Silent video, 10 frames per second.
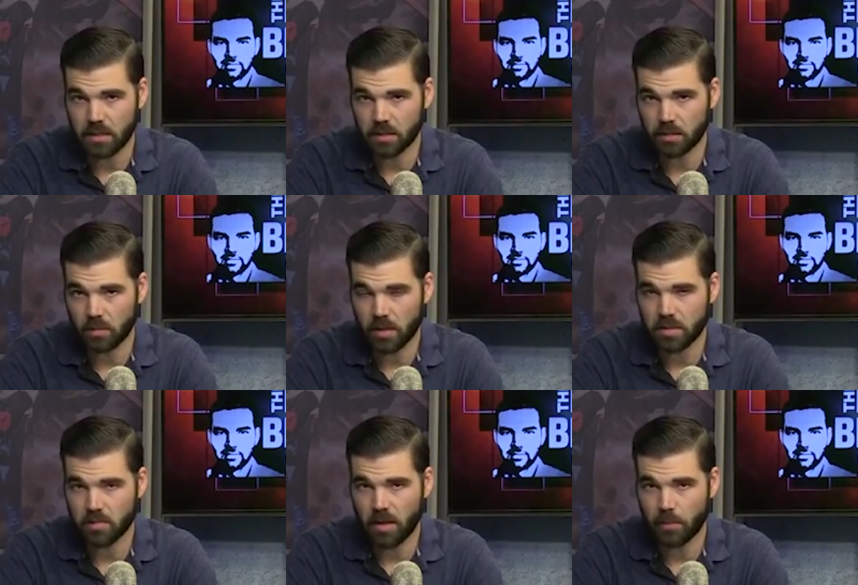Speaker 1: on the west,
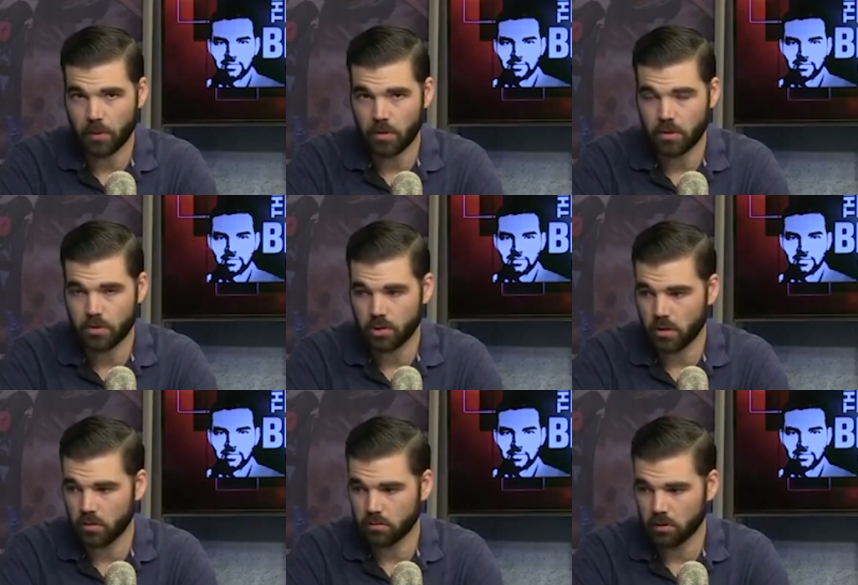the Matt Bernier
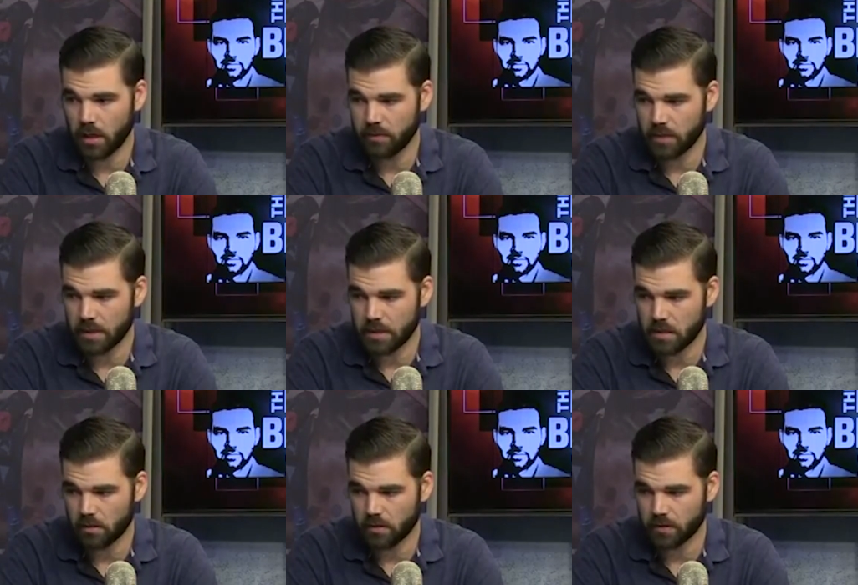Show,
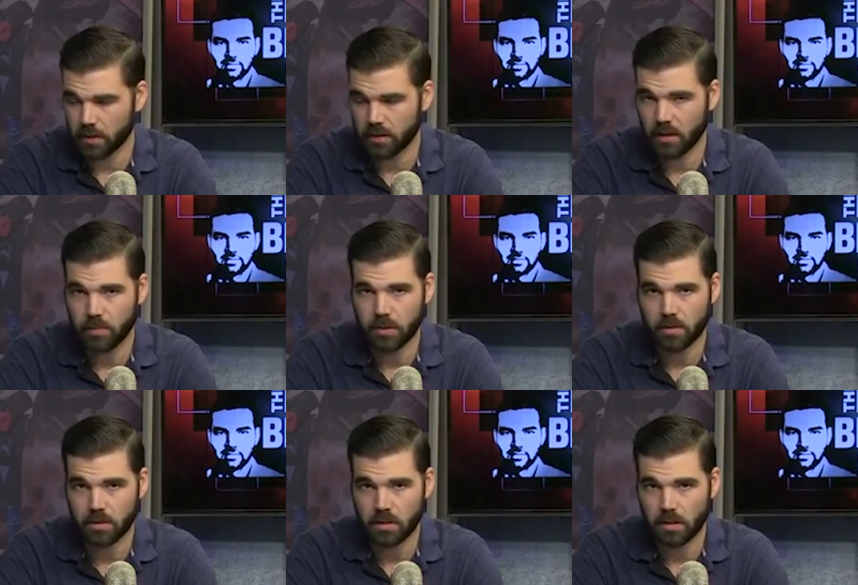live.drf.com here
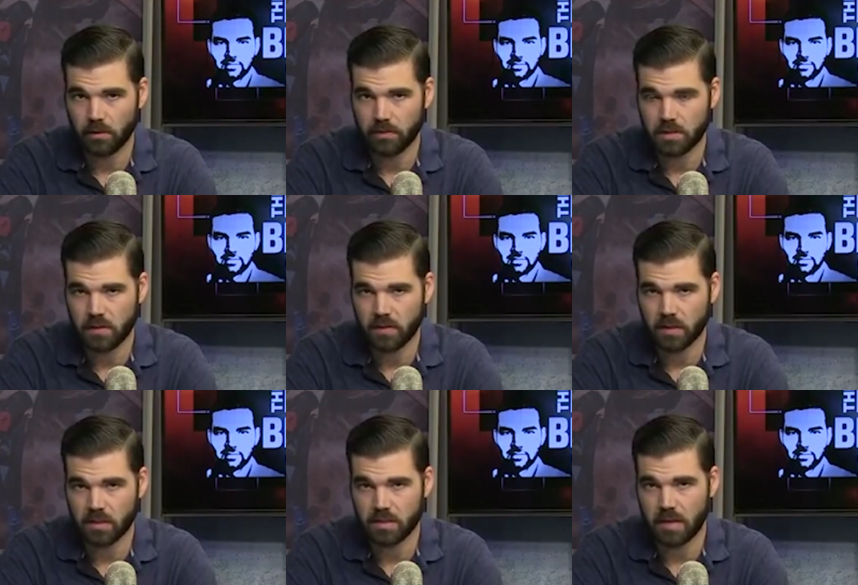on DRF TV.
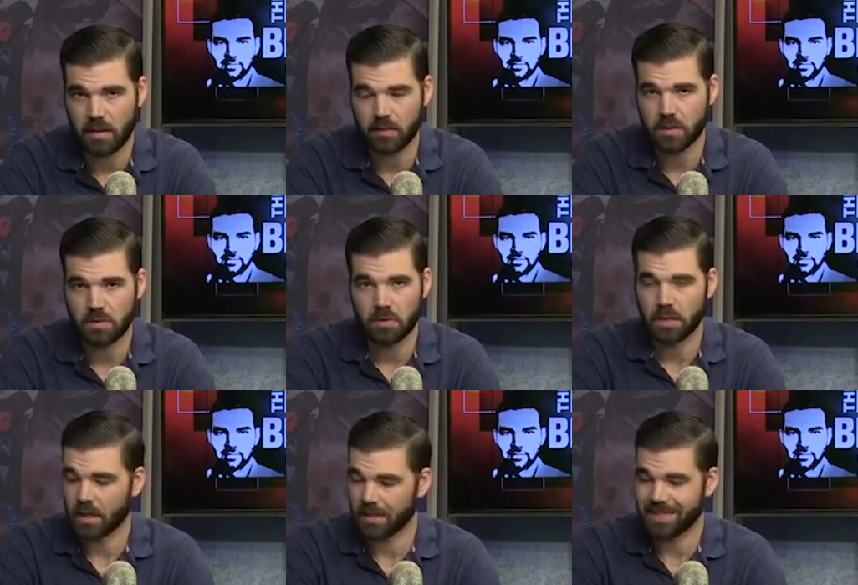Let's dive into it. And
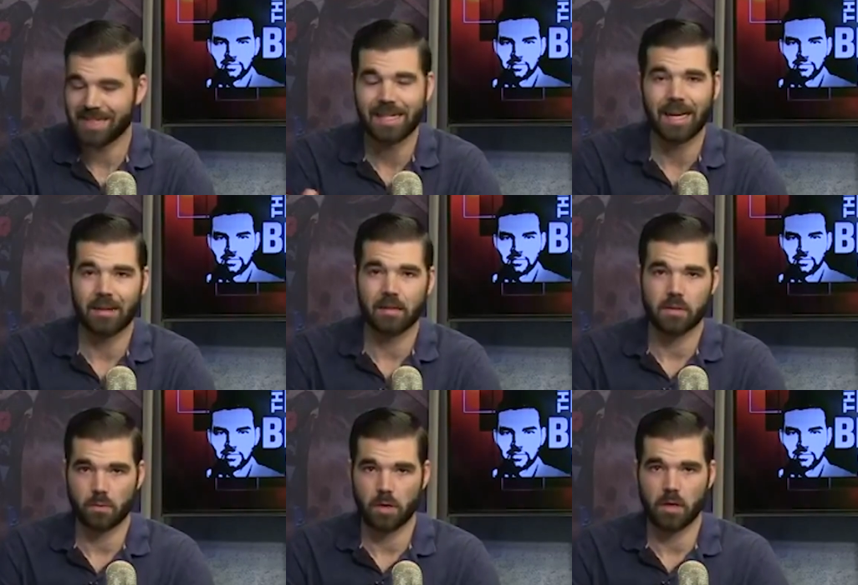again, let's get out of
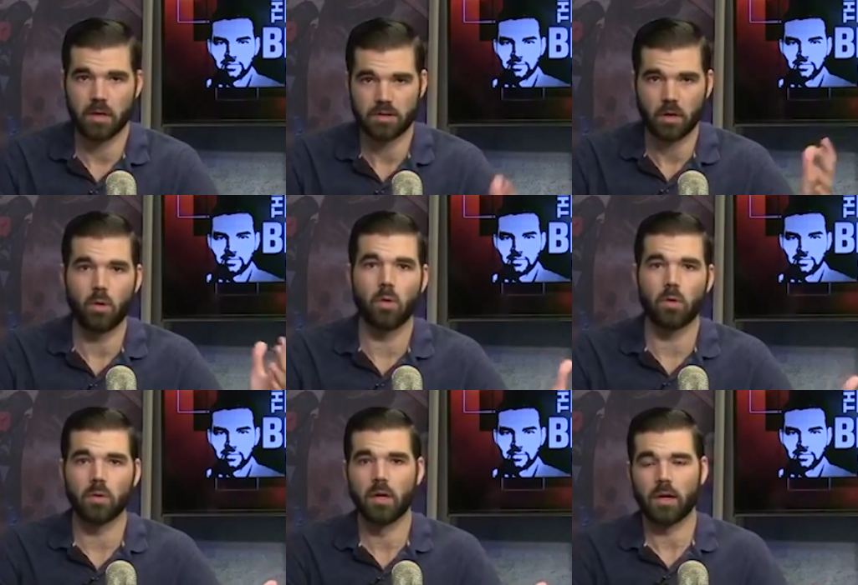this rut as a
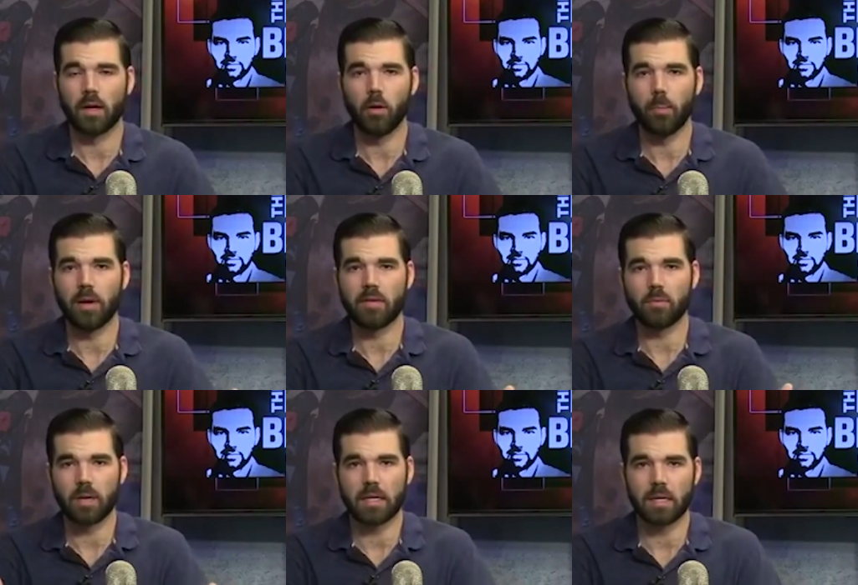whole. I hope I haven't
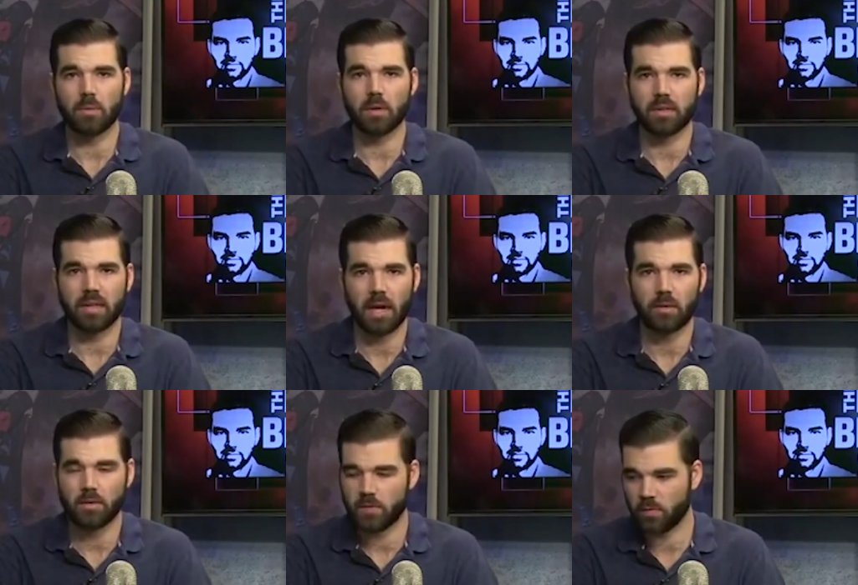weighed anyone down
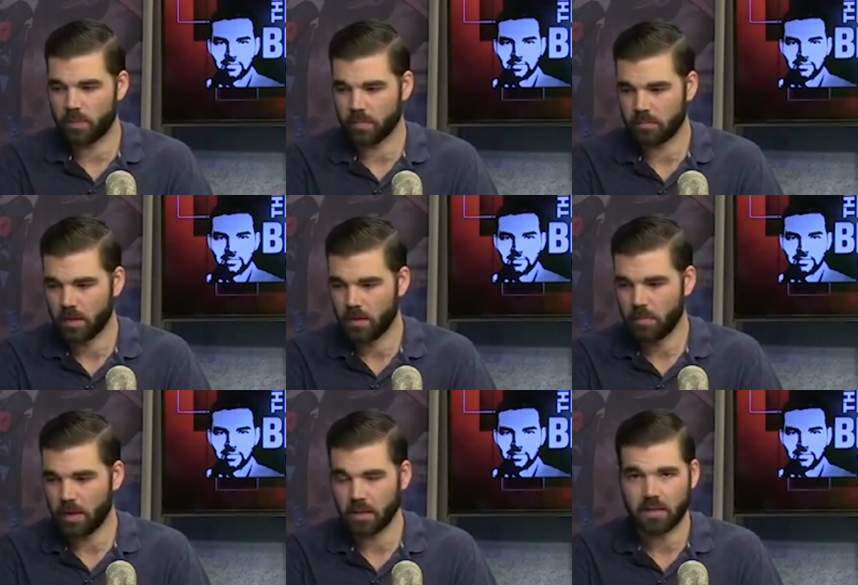if you've been
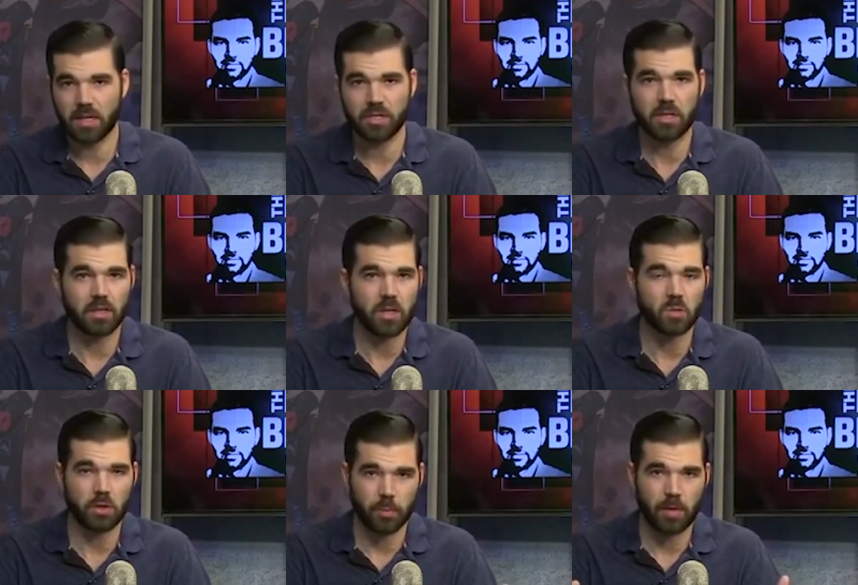paying attention. And guess
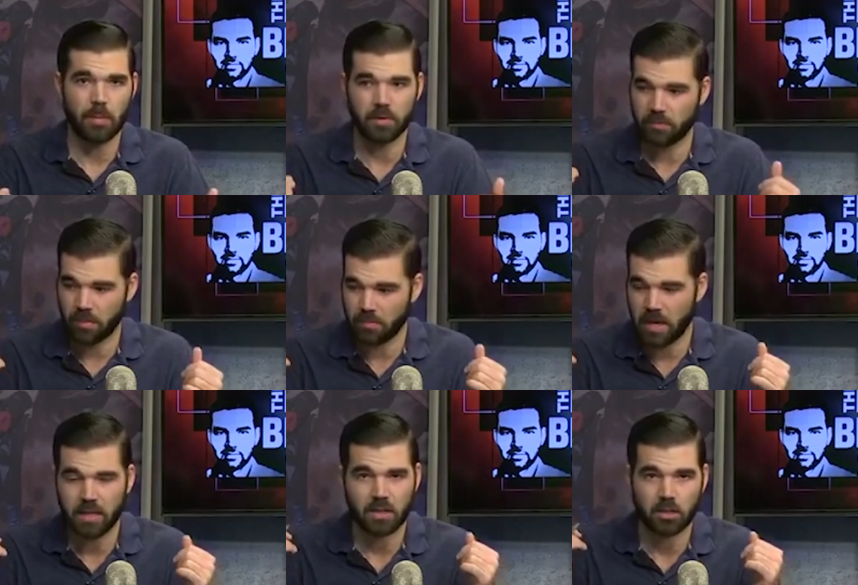what? You probably have been
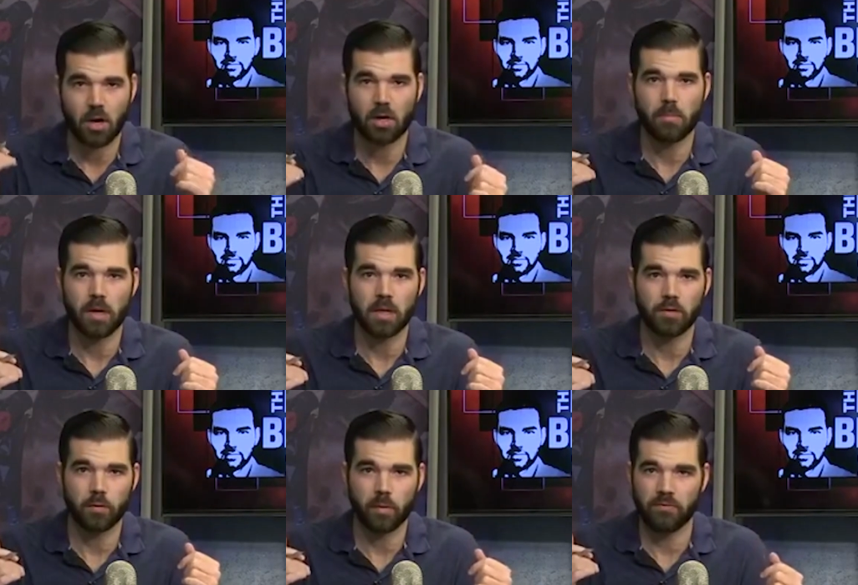making a ton of money if
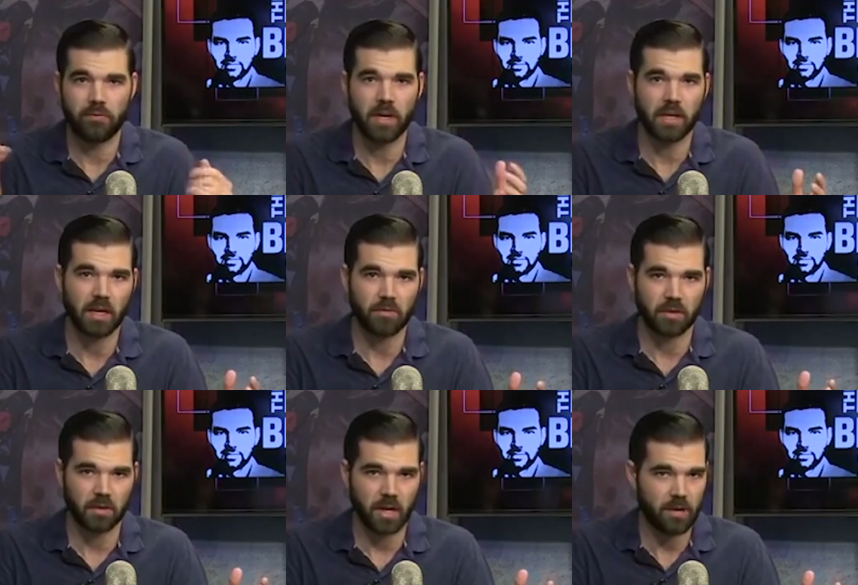you've been fading
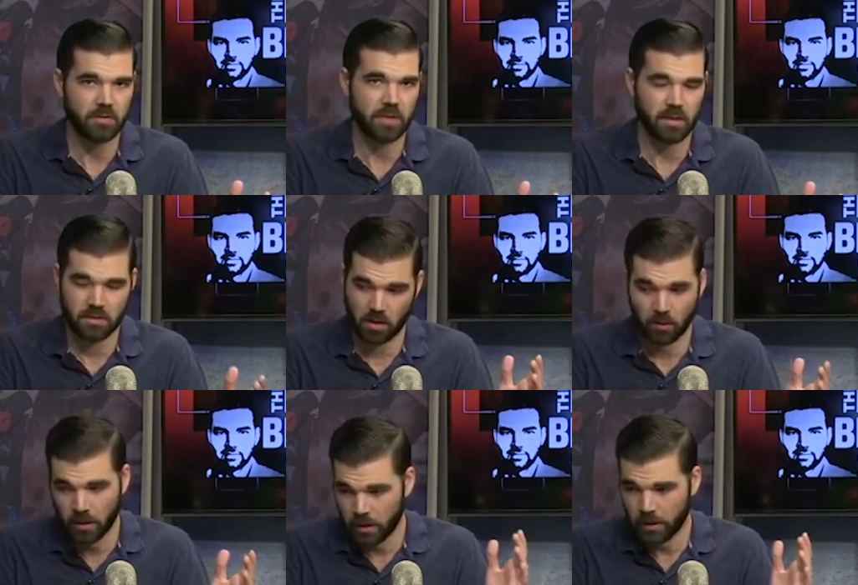everything that I've said. So
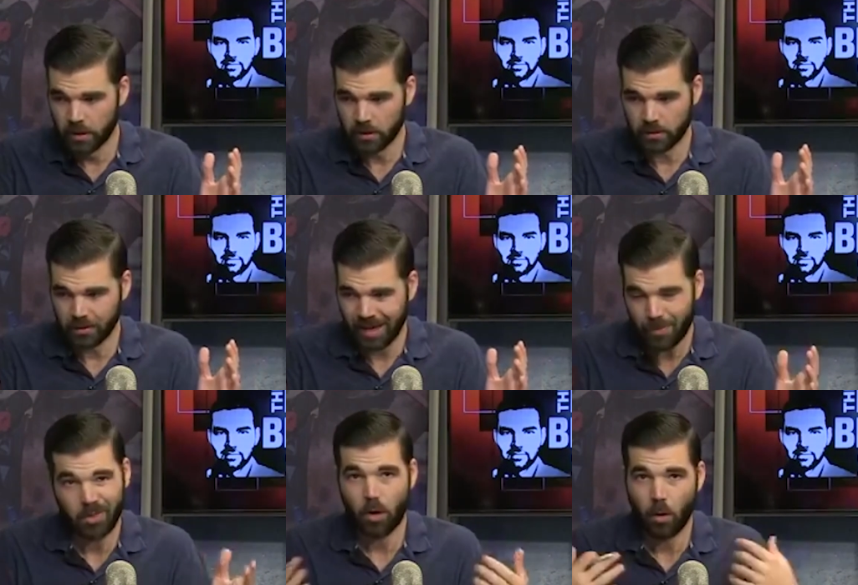I'm
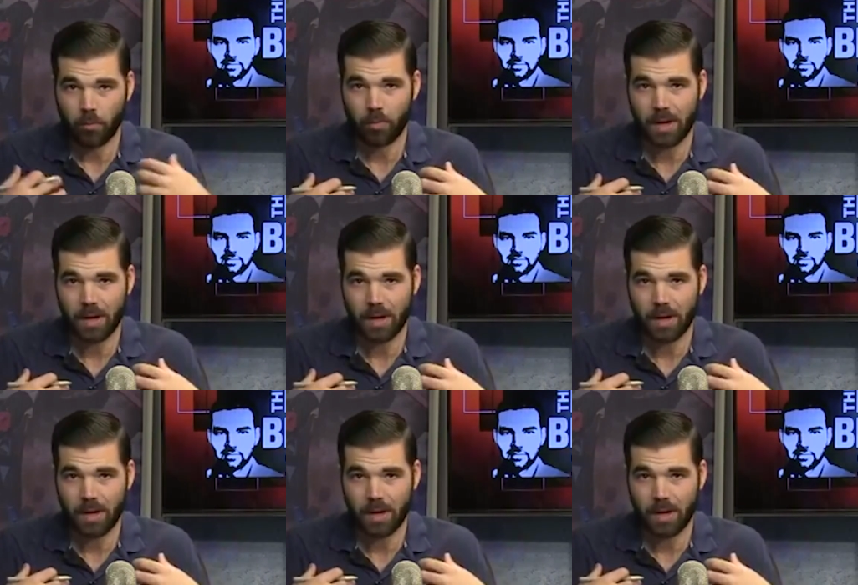going to hope for my